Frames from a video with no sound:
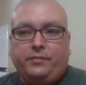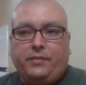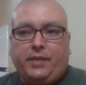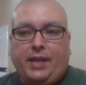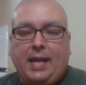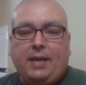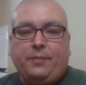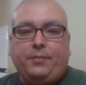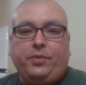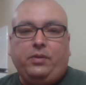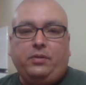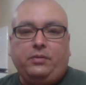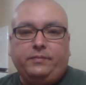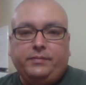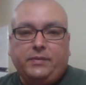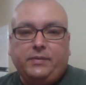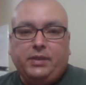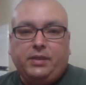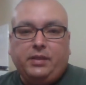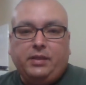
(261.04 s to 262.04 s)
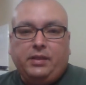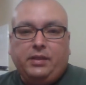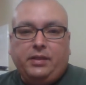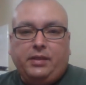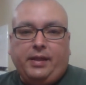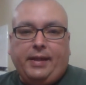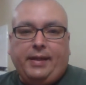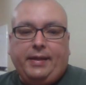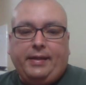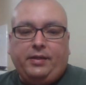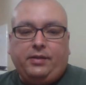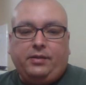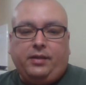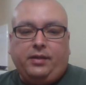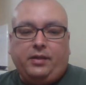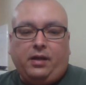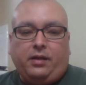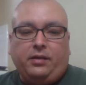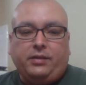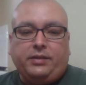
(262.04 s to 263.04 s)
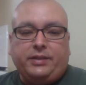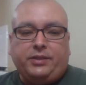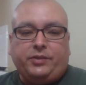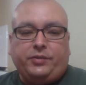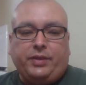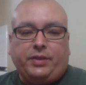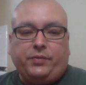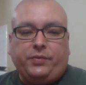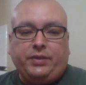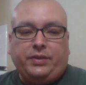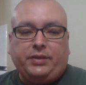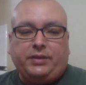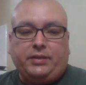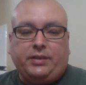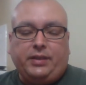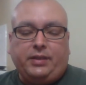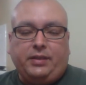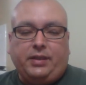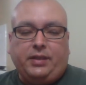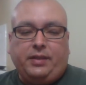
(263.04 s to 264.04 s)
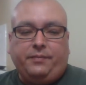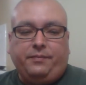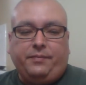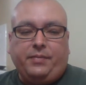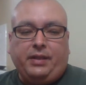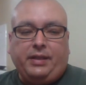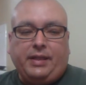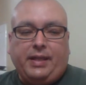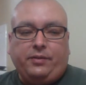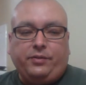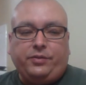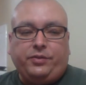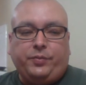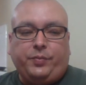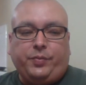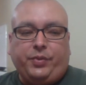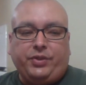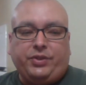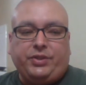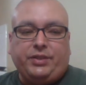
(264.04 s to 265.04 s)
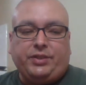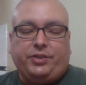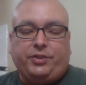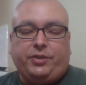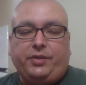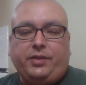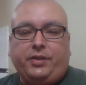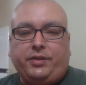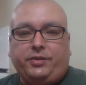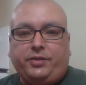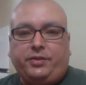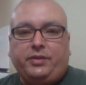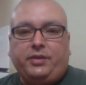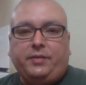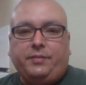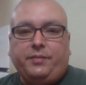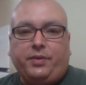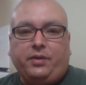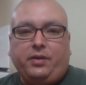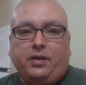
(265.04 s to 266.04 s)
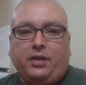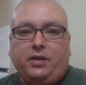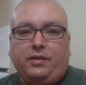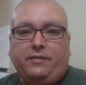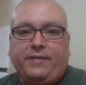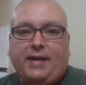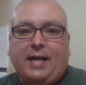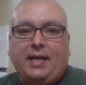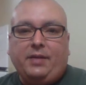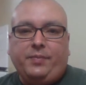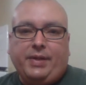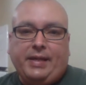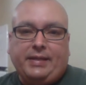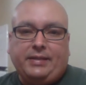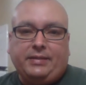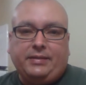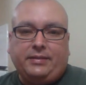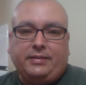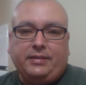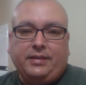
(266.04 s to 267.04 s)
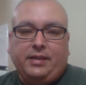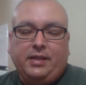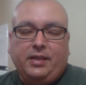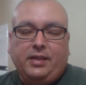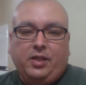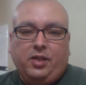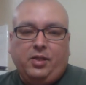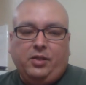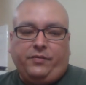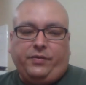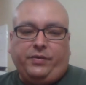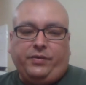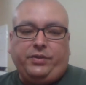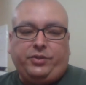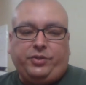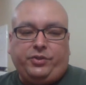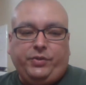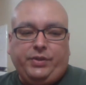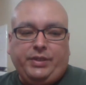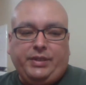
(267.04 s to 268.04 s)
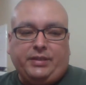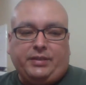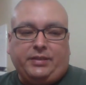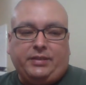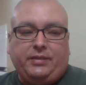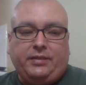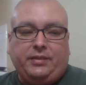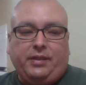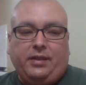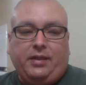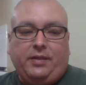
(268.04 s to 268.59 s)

Apple, and our district was allowed to purchase a certain number of iPads for the students.